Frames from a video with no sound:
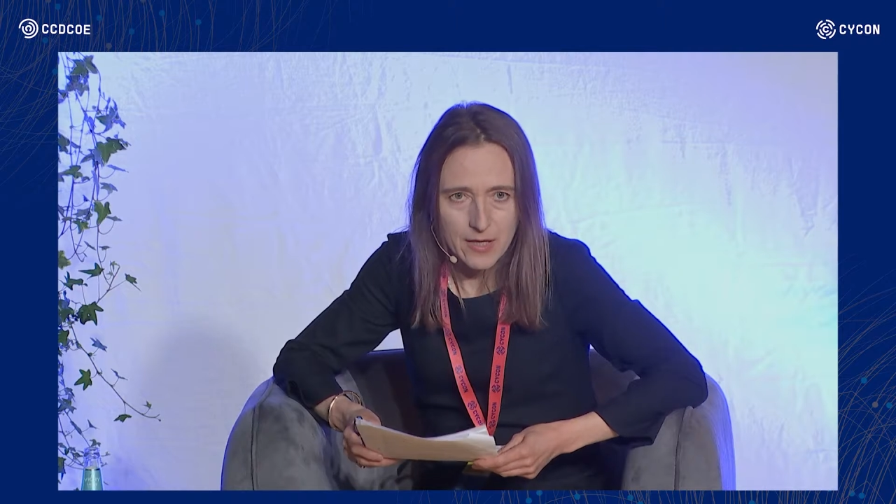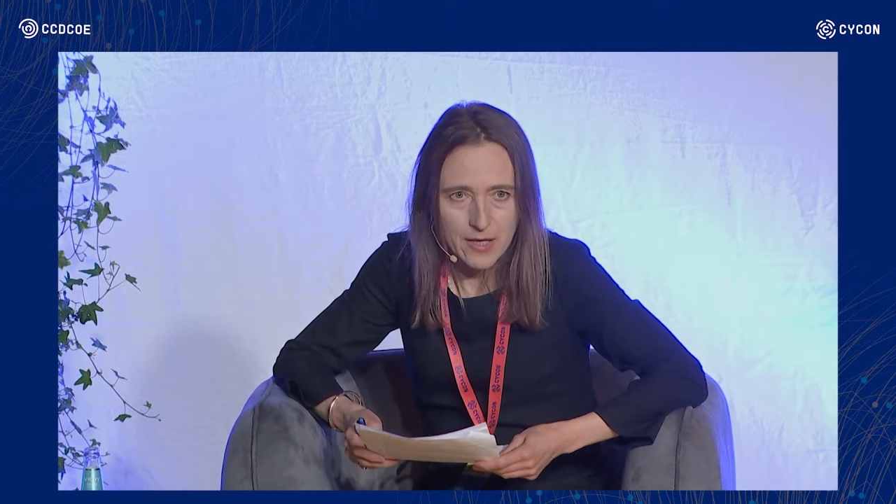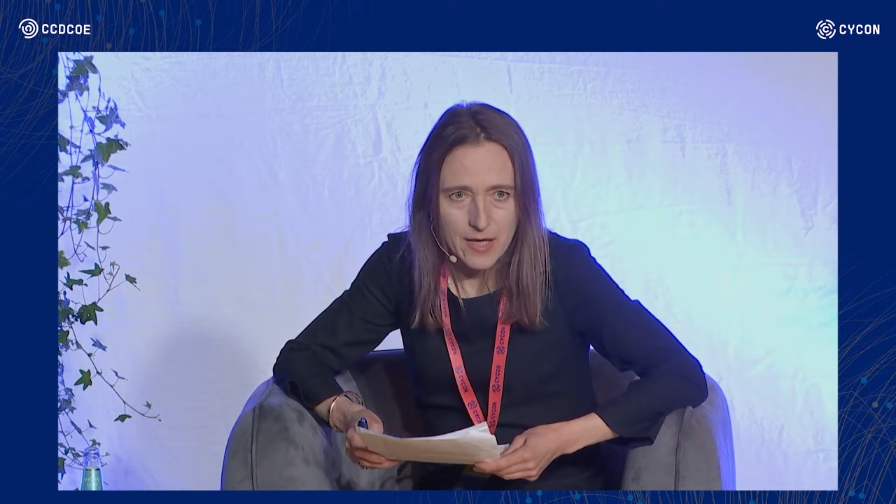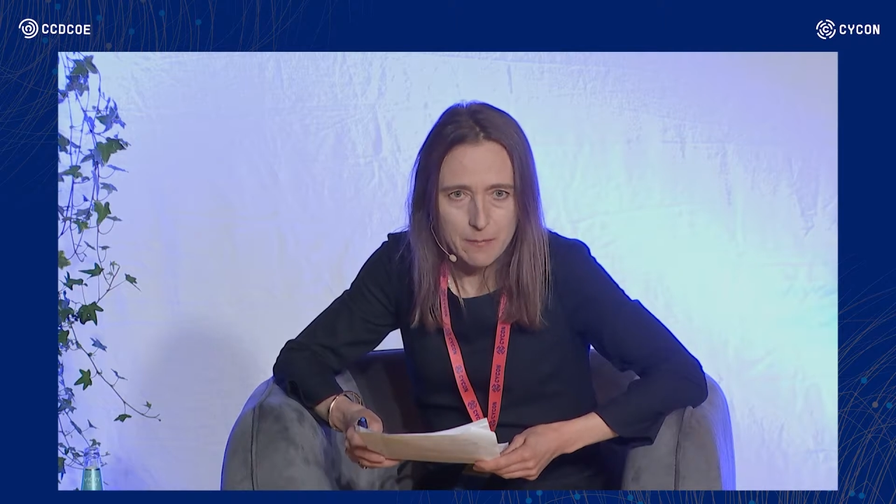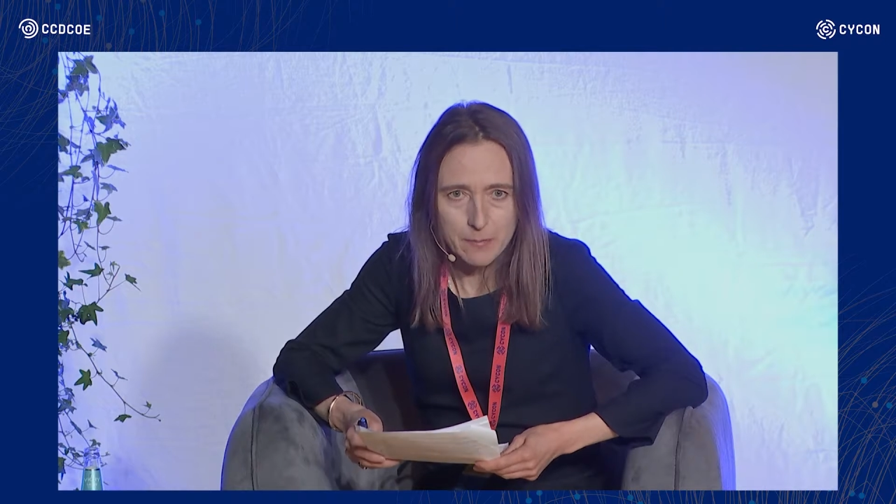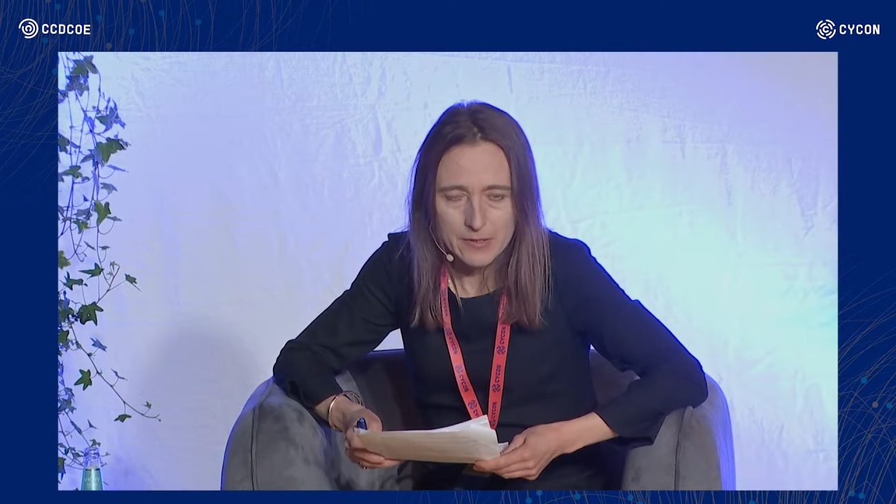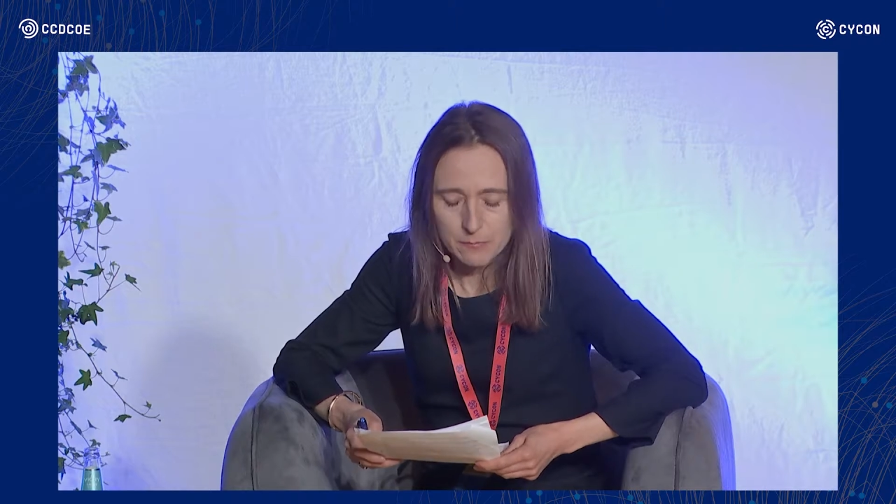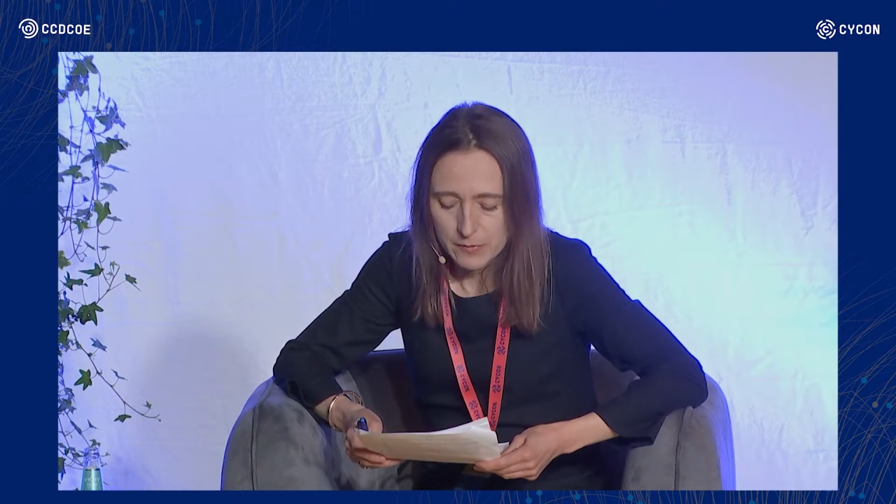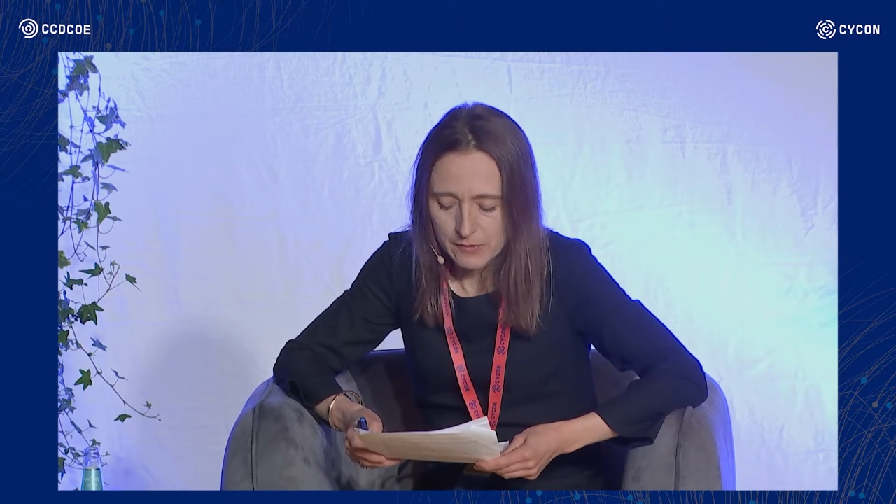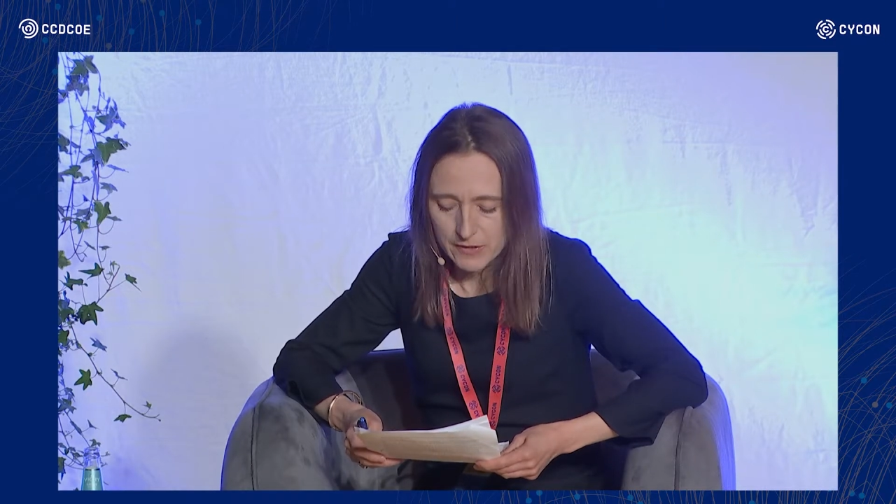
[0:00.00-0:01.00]
happy
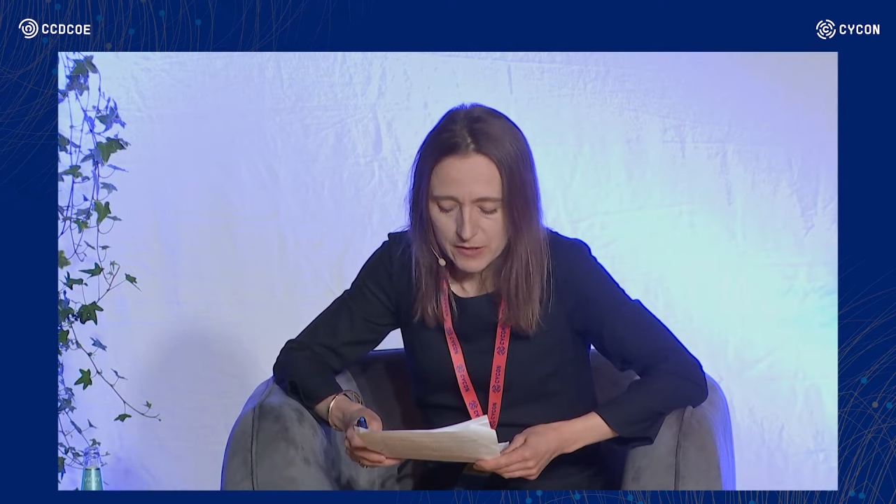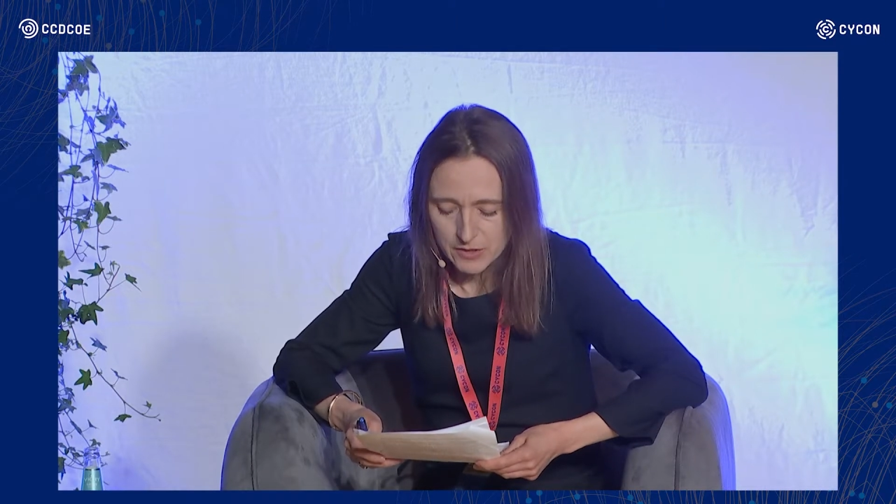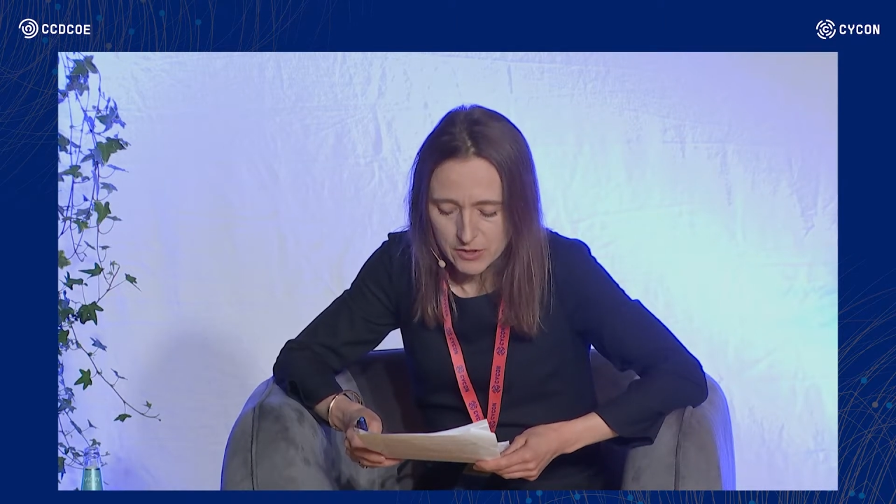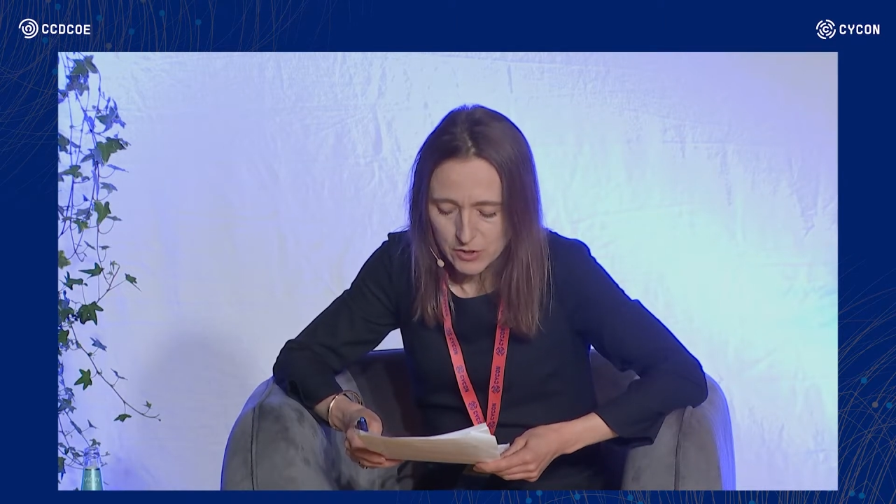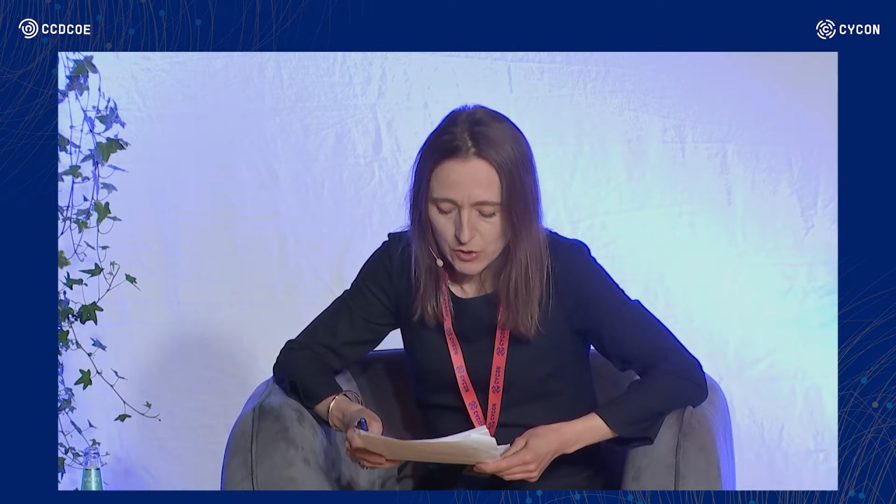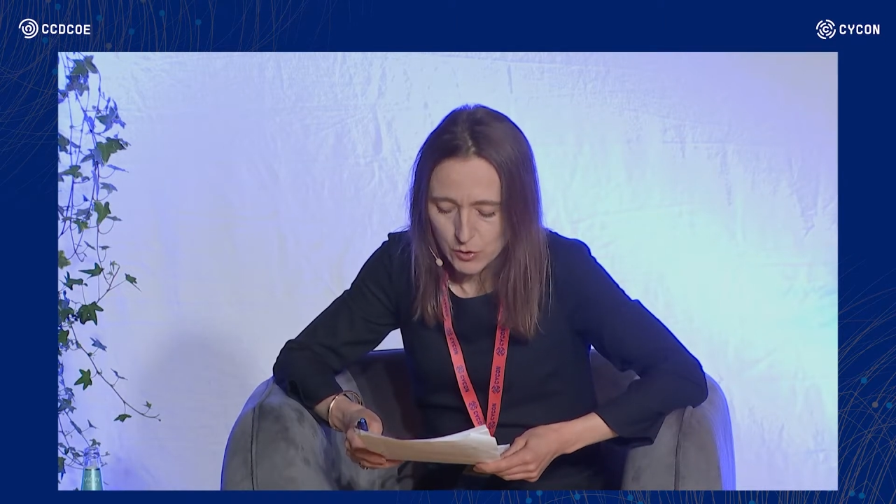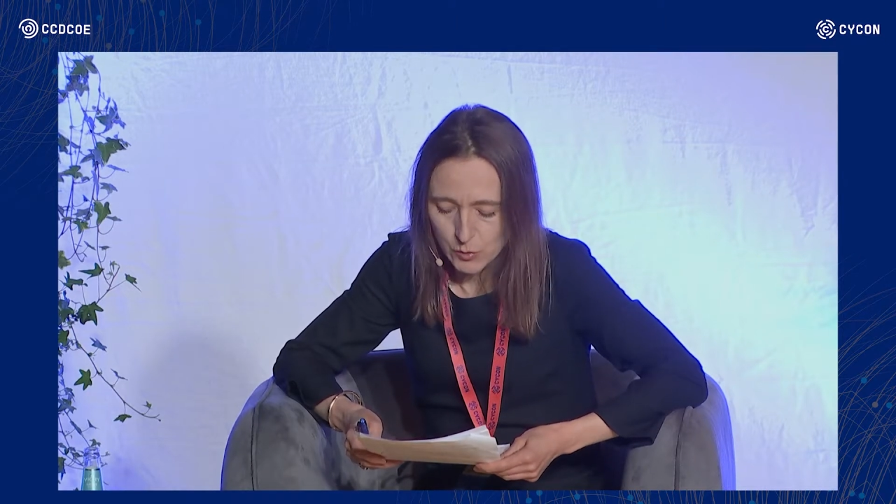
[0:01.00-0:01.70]
and privileged